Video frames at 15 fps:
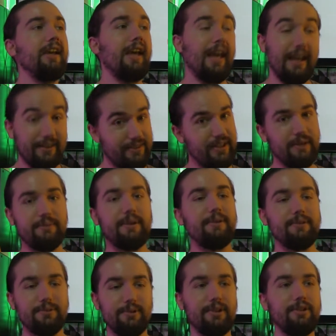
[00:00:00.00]
And some
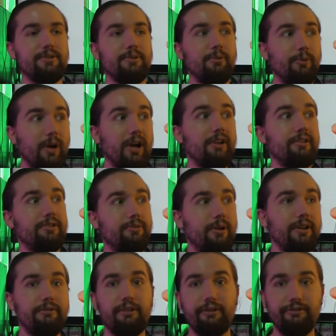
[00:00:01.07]
TVs will use
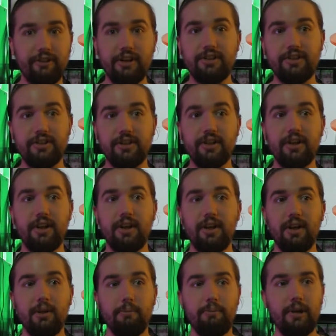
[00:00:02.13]
120 refresh,
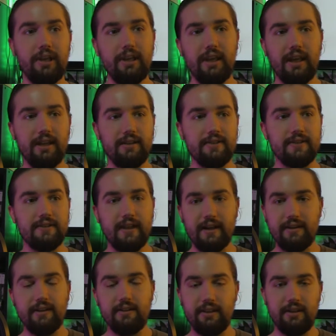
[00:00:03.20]
but it's
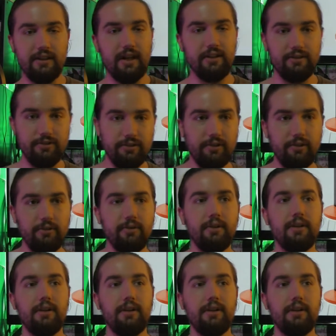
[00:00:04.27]
technically not true.